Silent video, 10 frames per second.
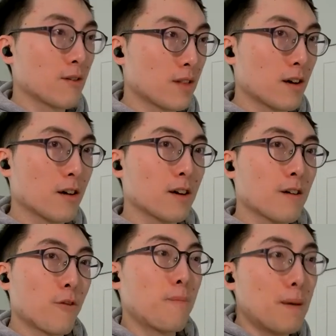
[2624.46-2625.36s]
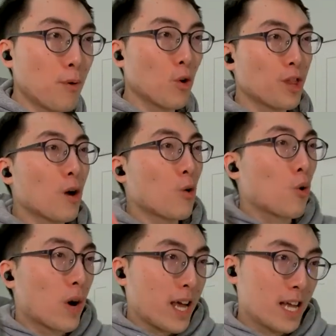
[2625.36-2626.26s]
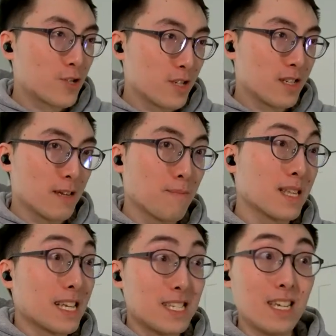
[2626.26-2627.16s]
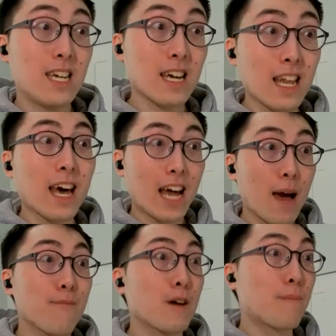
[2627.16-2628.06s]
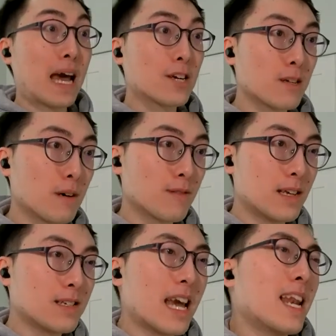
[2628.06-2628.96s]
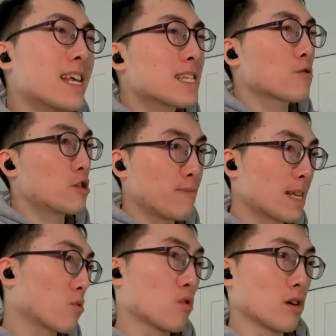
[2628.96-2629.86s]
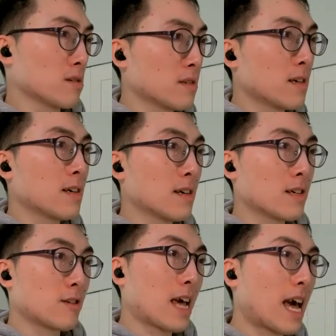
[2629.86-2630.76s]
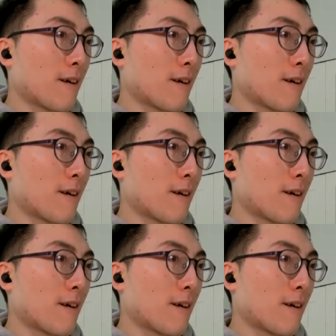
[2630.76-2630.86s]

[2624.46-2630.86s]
out there for people who are not quite interested, but they see like I'm very passionate about this, at least they will spread the word to mm-hmm.